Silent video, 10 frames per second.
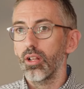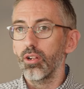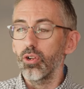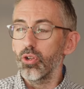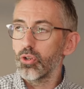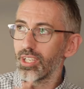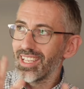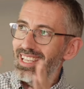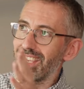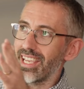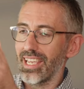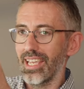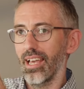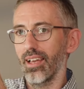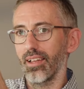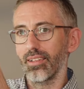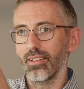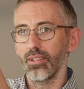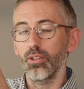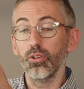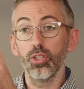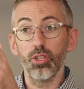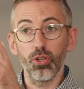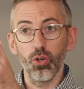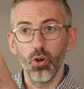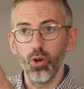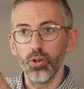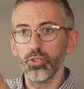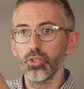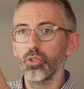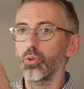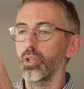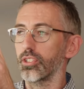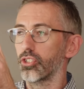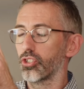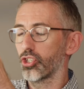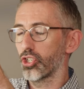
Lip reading: look here, look at the God who has